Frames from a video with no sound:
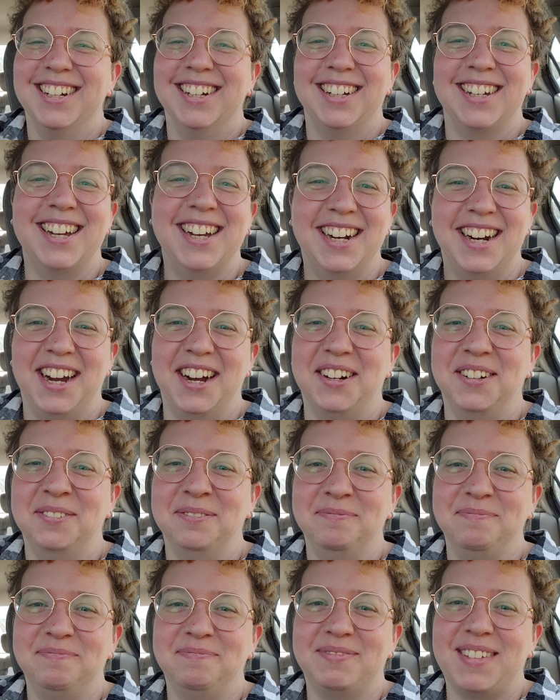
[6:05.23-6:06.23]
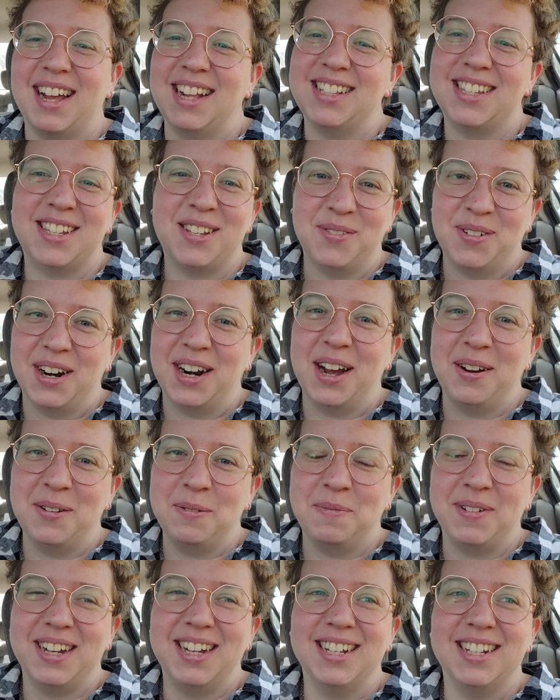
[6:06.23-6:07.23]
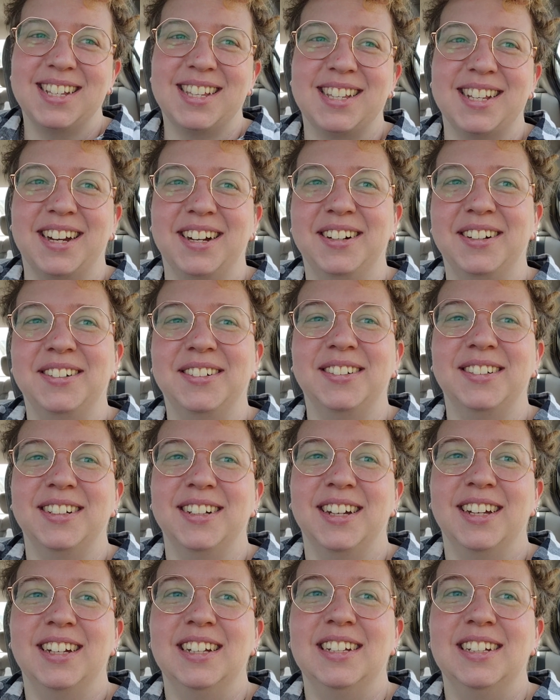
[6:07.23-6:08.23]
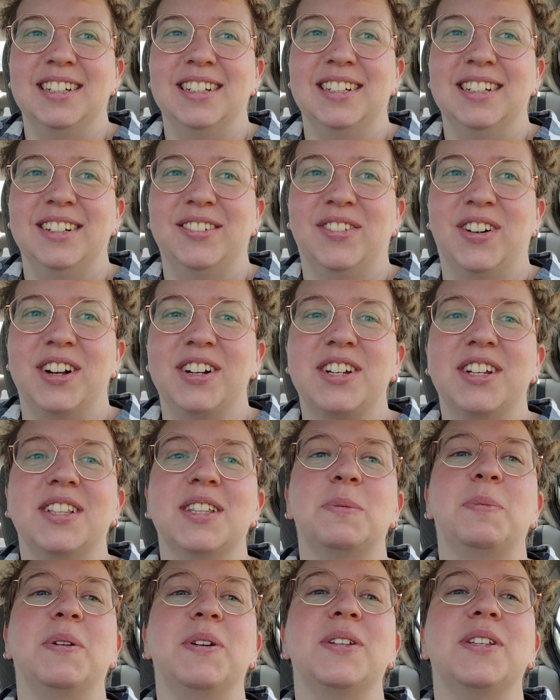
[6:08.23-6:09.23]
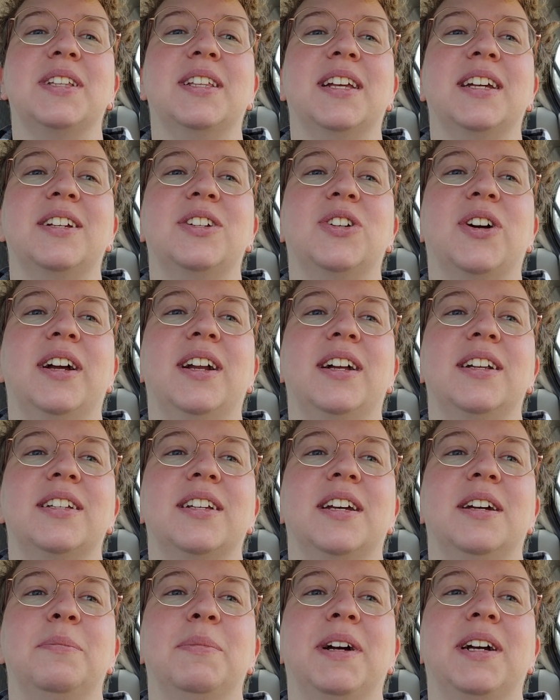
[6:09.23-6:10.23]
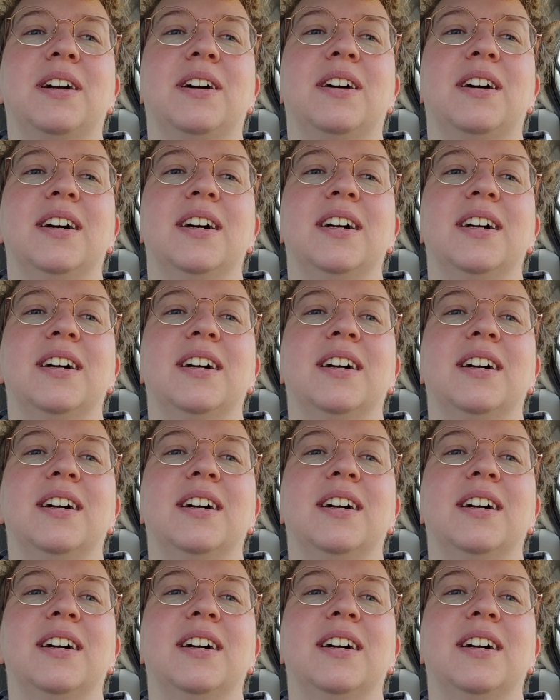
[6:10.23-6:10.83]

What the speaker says: You know, that's the one I would be. So, watching this person, like, try not to hit my car.